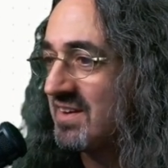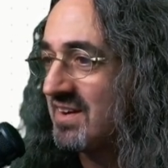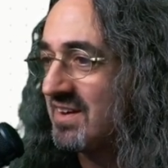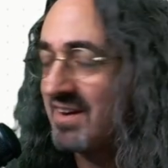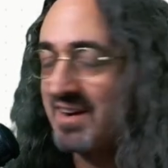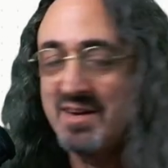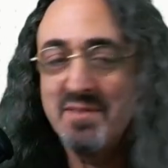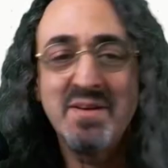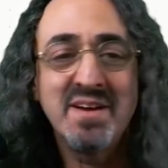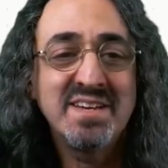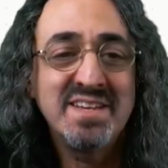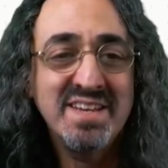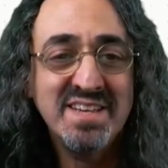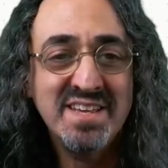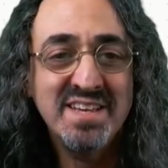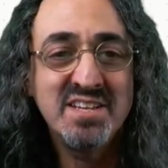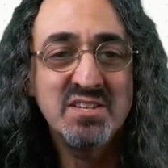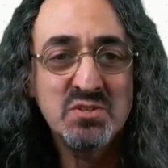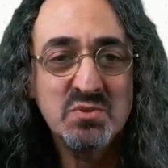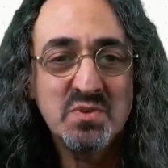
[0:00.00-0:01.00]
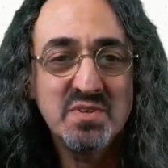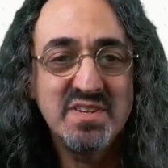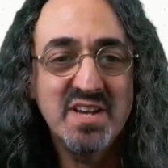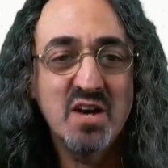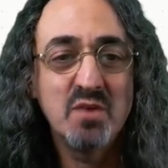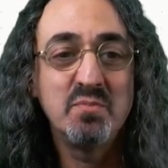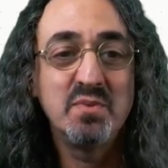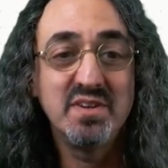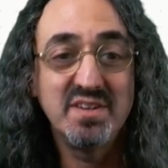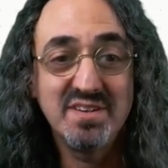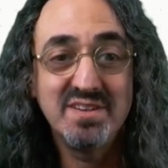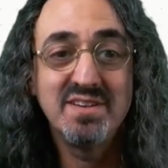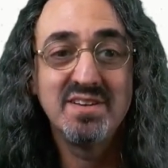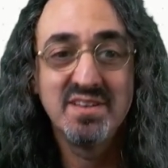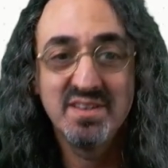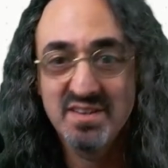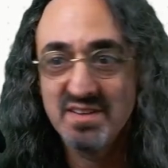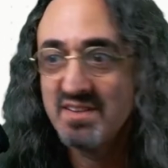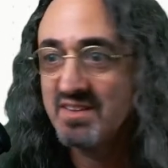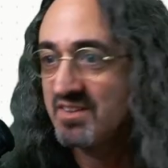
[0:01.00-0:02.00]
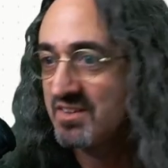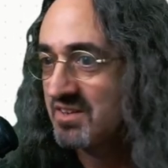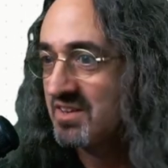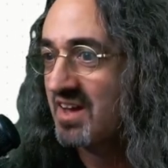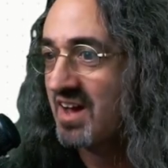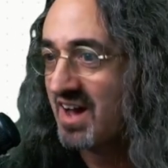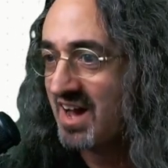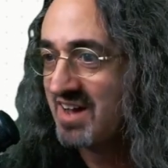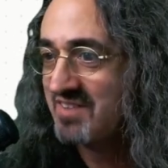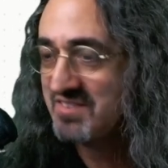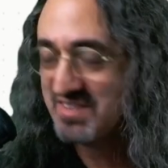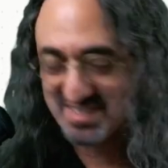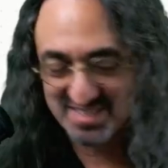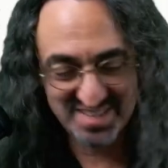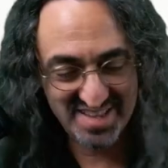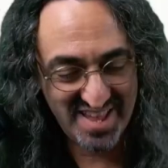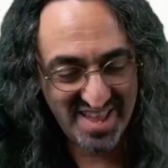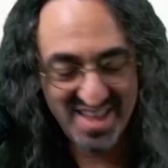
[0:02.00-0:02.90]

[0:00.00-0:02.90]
All right. I'm not going to get into it now, but obviously